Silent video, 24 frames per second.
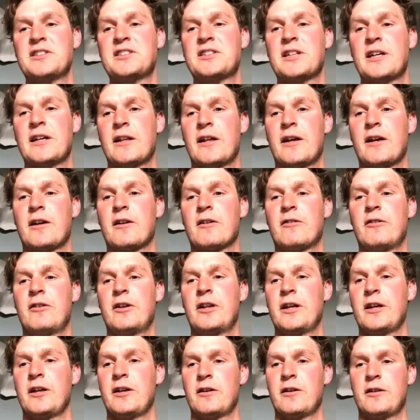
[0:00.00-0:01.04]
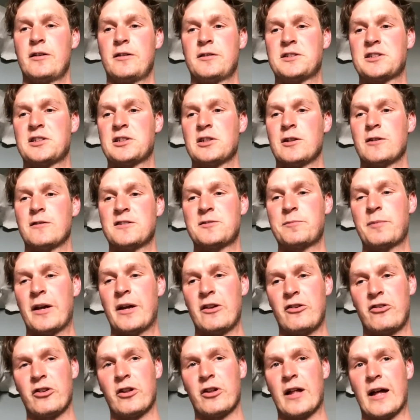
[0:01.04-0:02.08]
say like a really good sort of
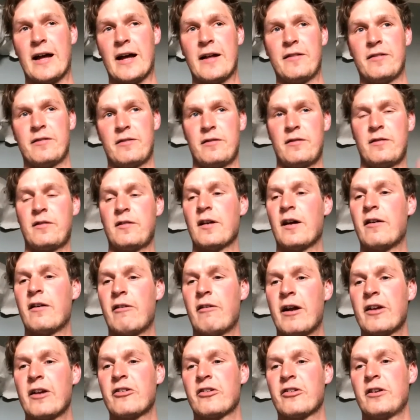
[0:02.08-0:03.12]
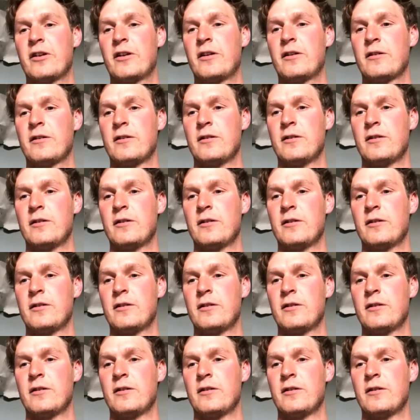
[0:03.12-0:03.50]
spatial and directional.